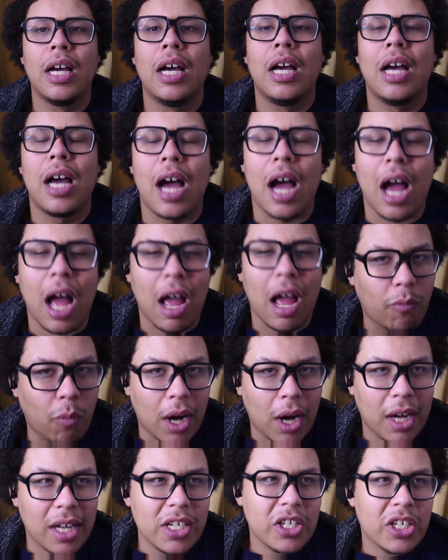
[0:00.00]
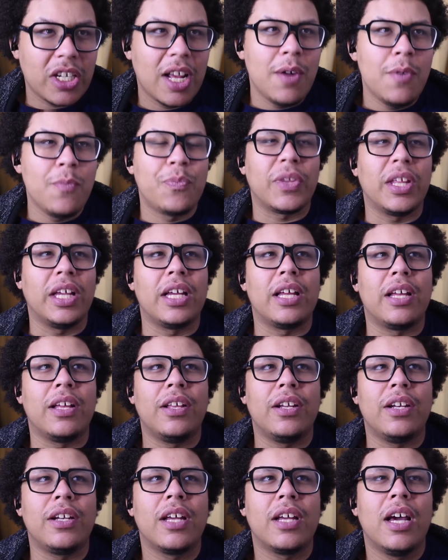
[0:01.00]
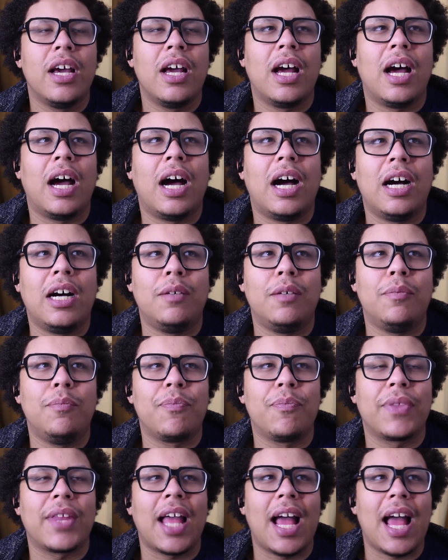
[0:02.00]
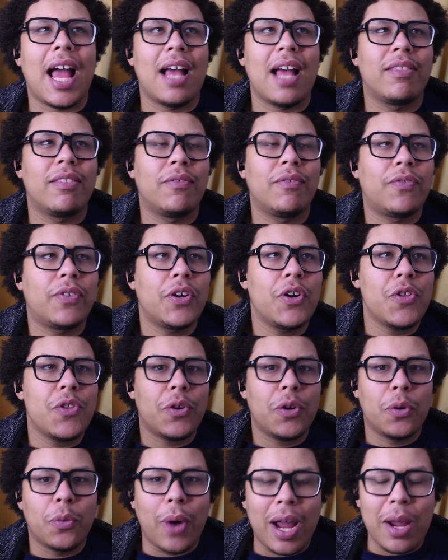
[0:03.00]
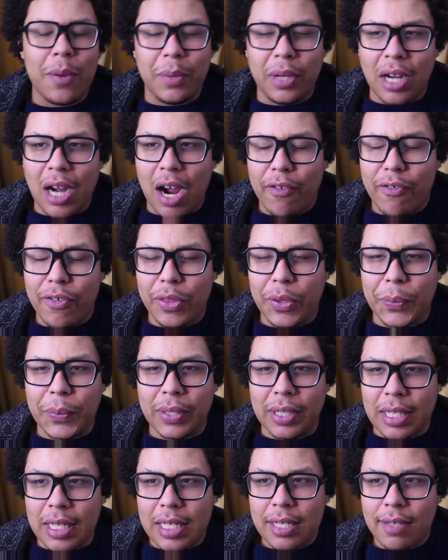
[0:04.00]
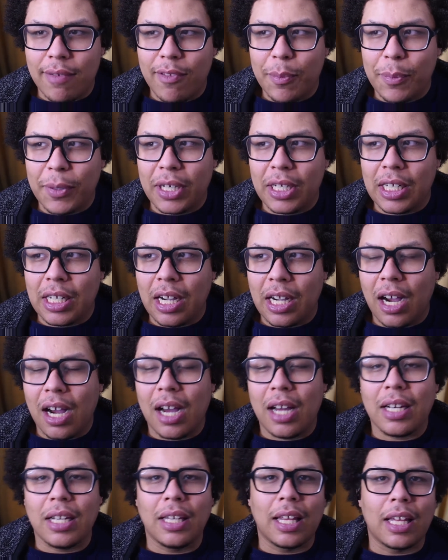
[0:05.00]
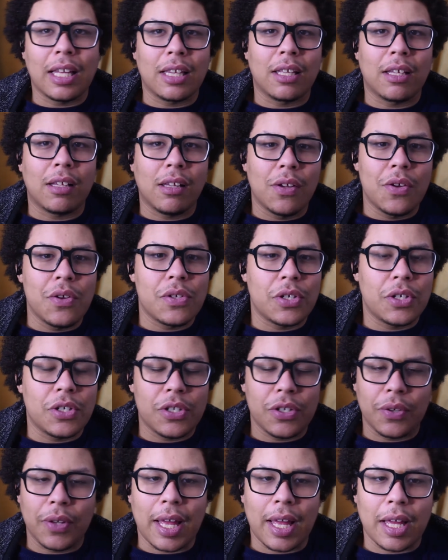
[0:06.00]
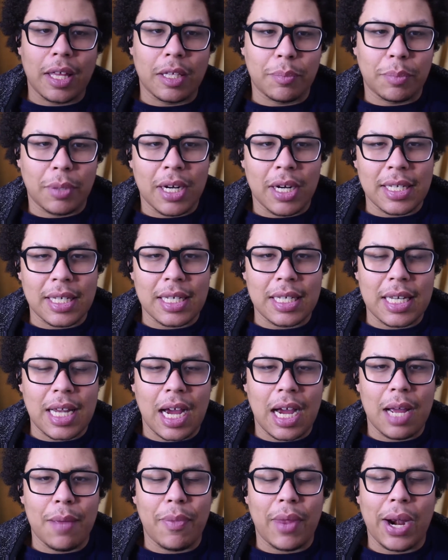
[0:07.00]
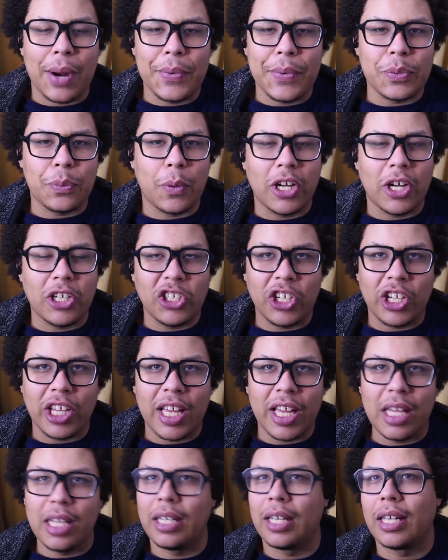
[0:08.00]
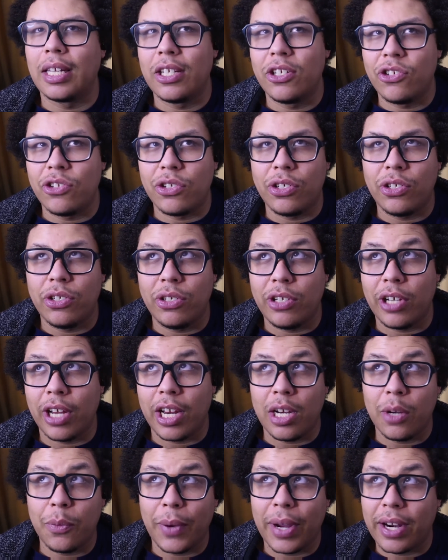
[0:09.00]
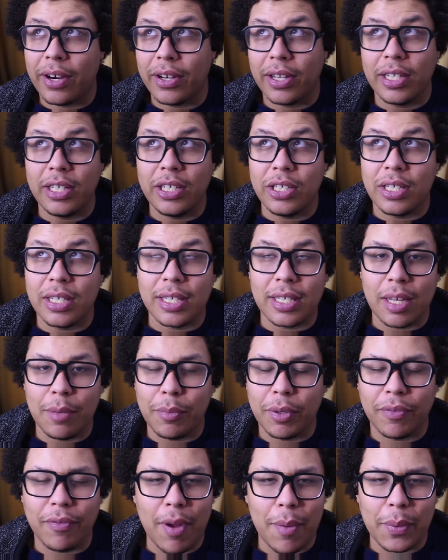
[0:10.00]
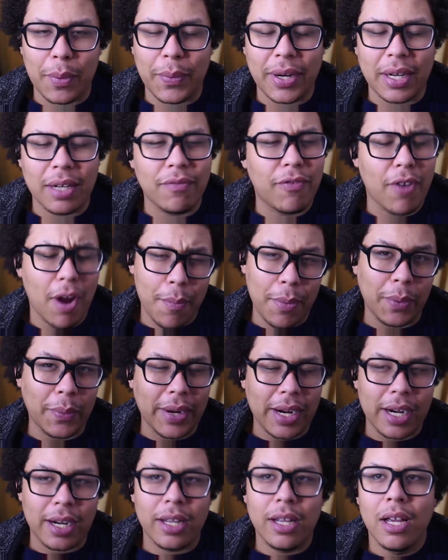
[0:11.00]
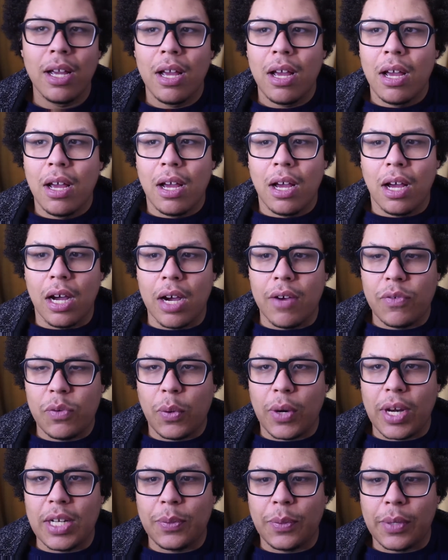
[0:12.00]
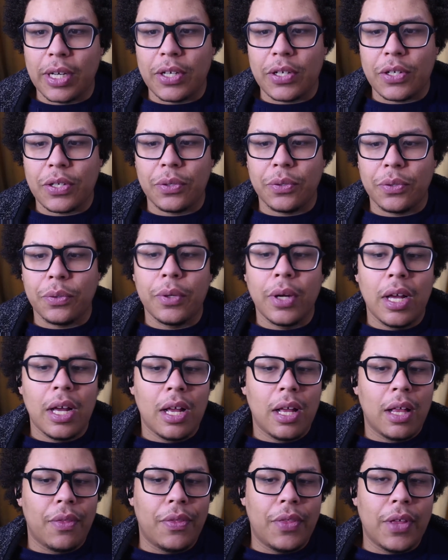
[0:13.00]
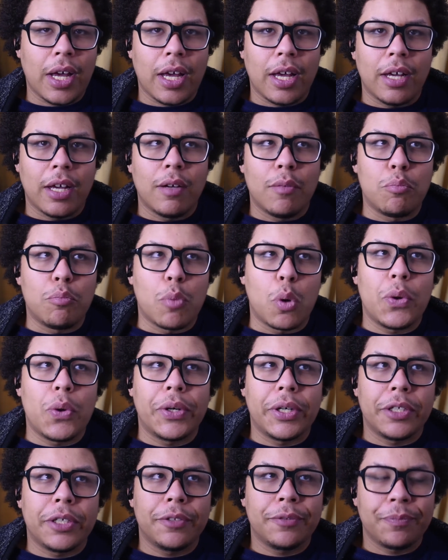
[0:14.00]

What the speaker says: I've watched. And the further away we got from the release of The Burning God and like the closer to like the present time that I was watching it in January, December, February of 2022, the more